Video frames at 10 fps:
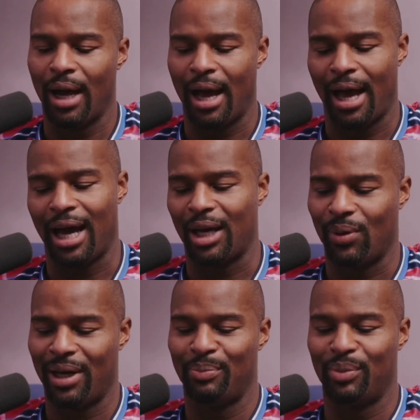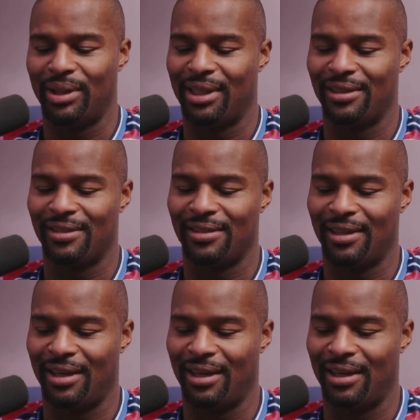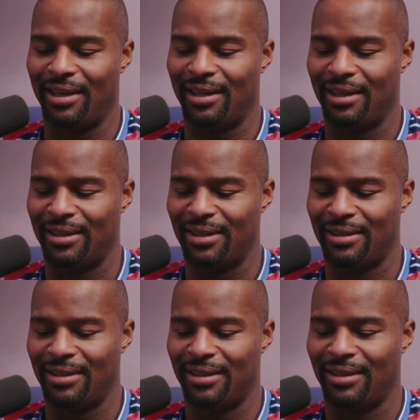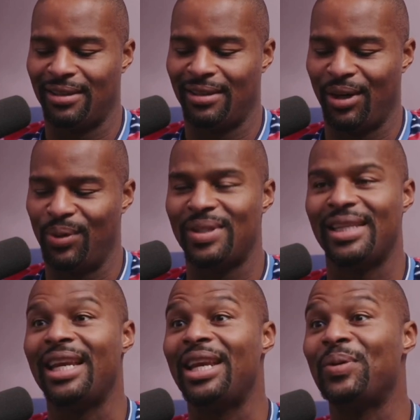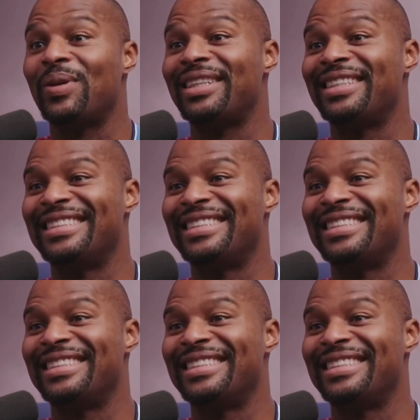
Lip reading: how do I put this, are you seeing anyone?